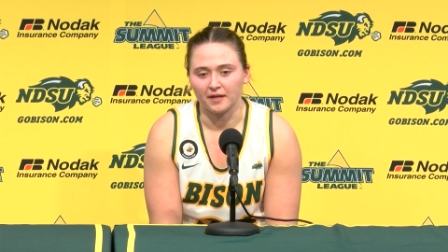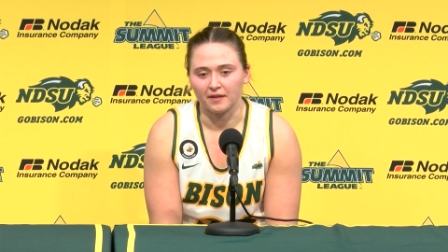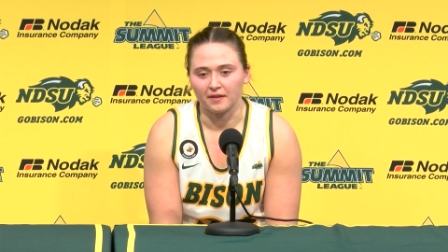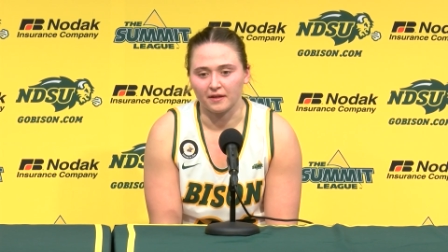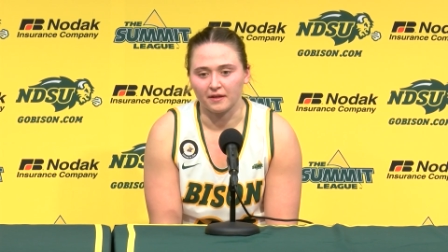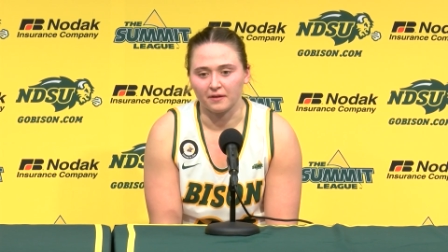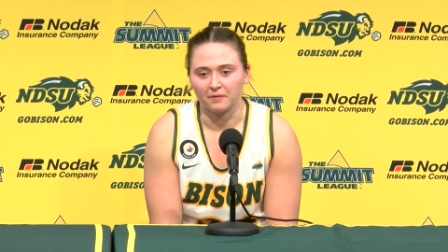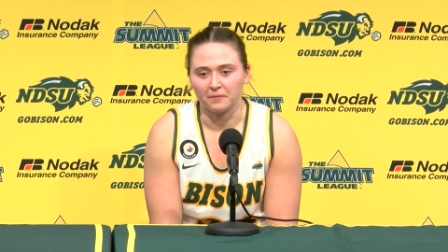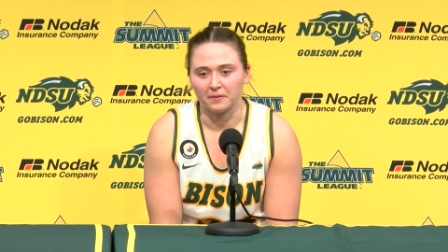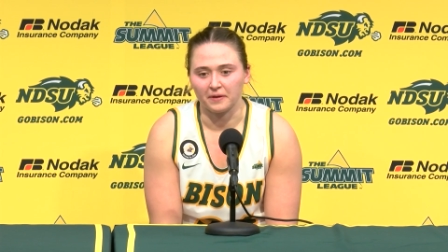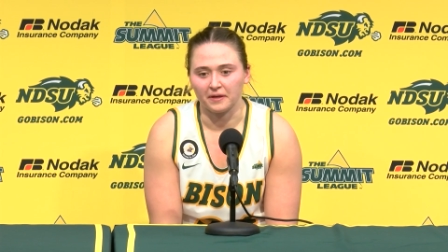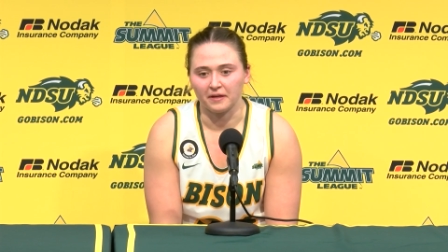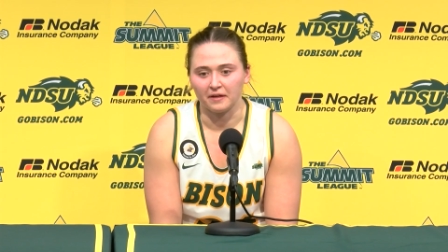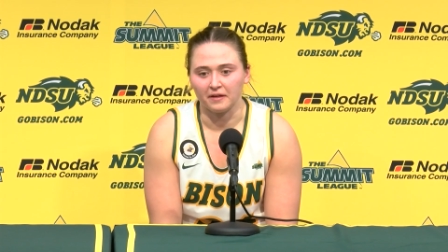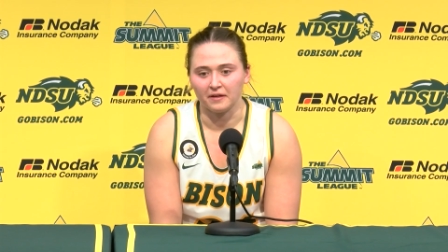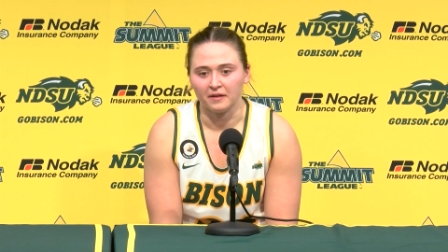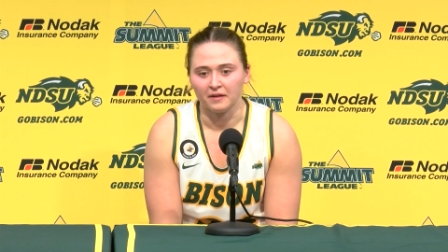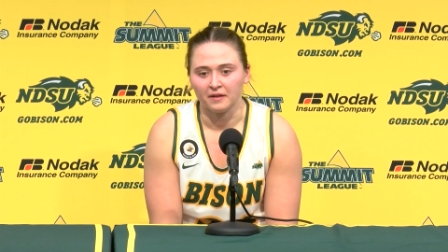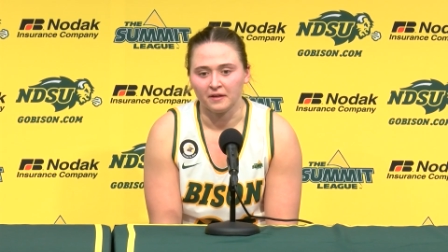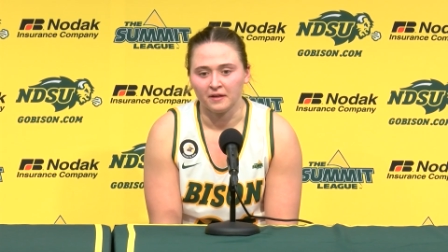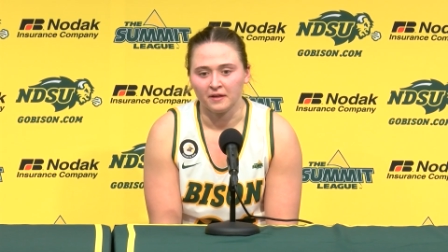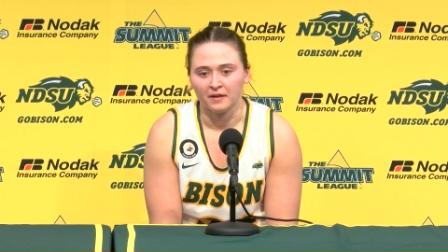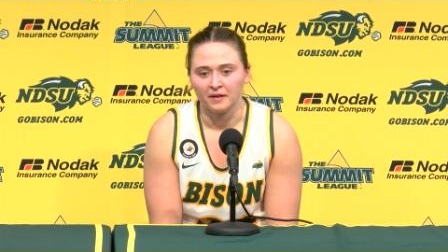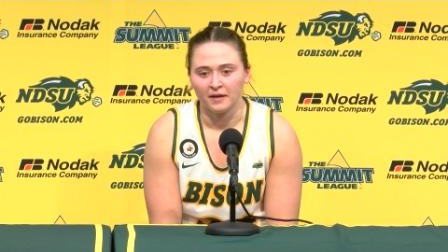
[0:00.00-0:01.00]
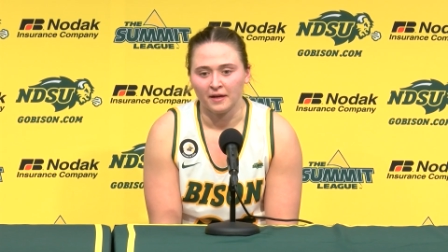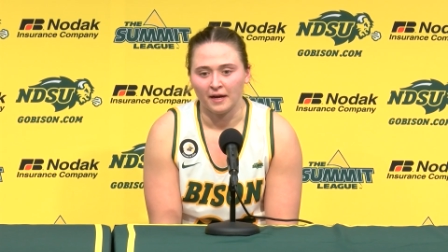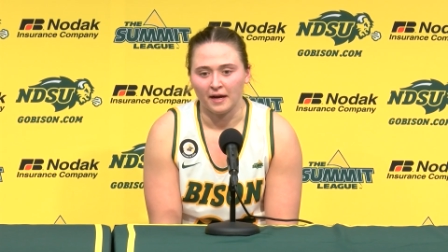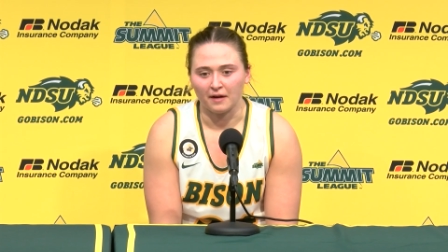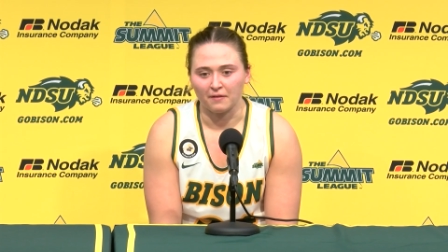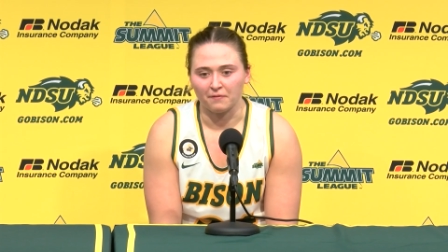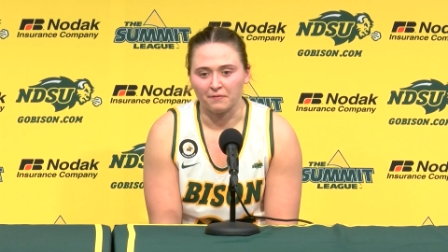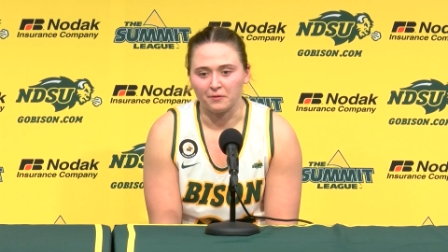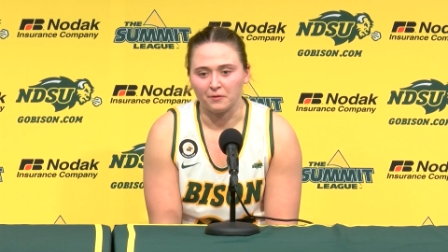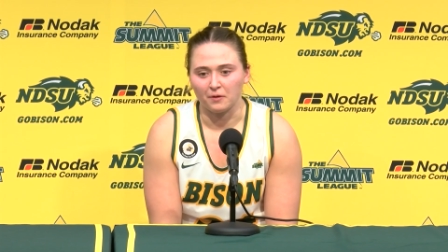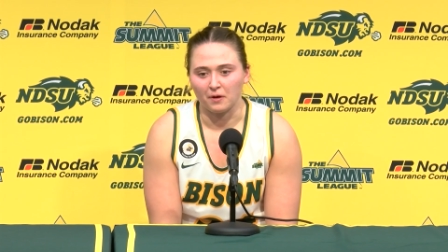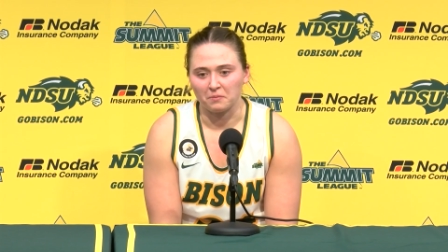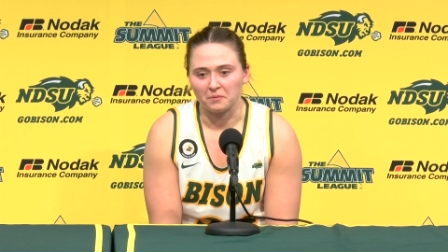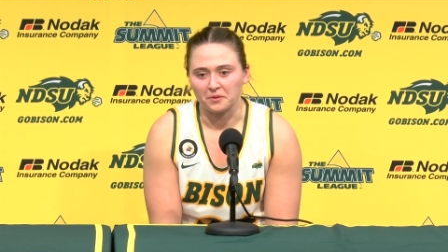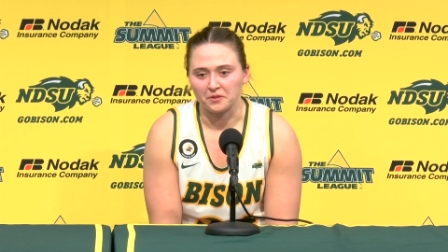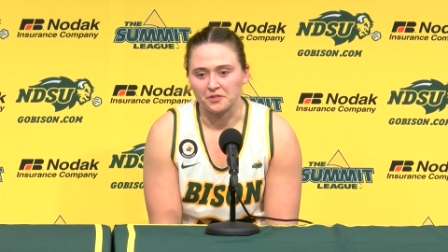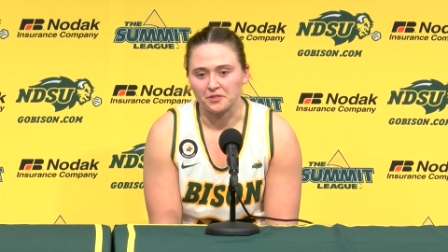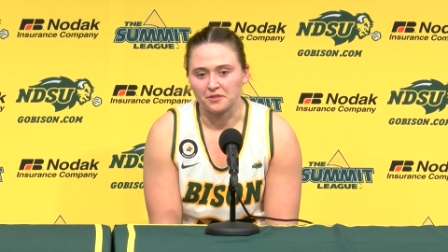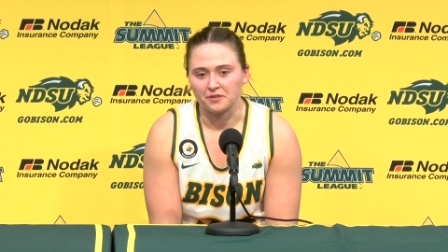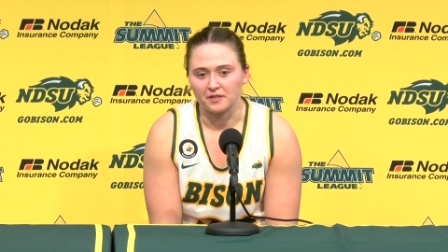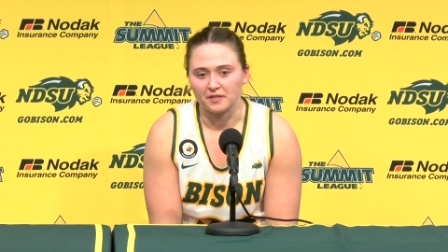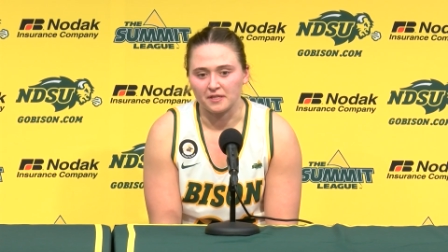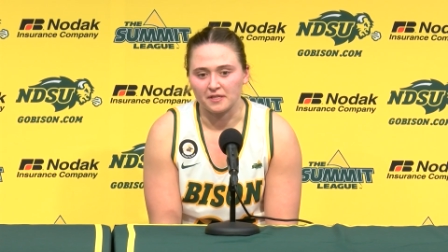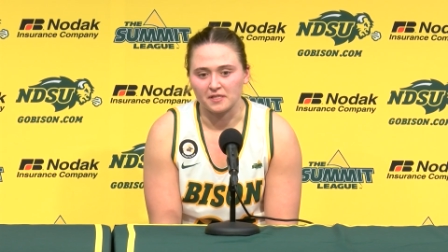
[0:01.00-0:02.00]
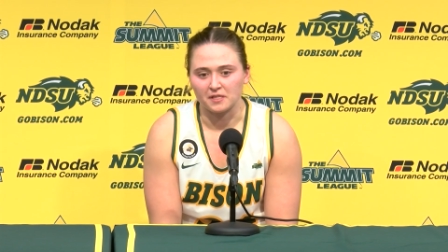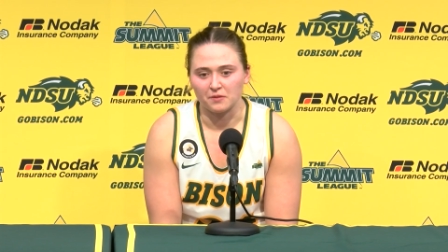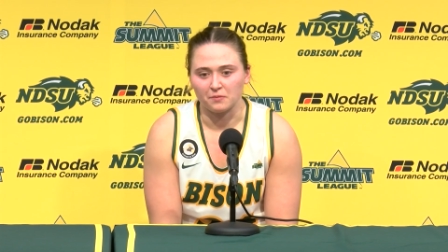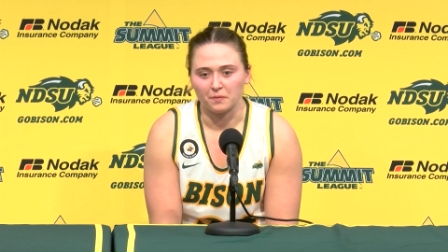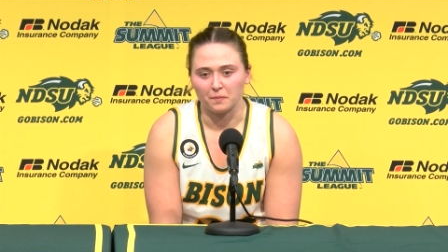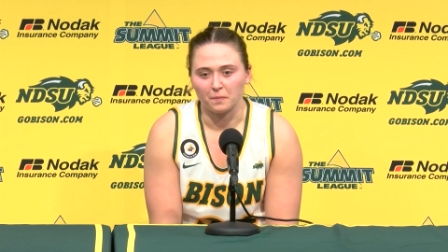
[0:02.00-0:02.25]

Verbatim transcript: I think we had a few opportunities that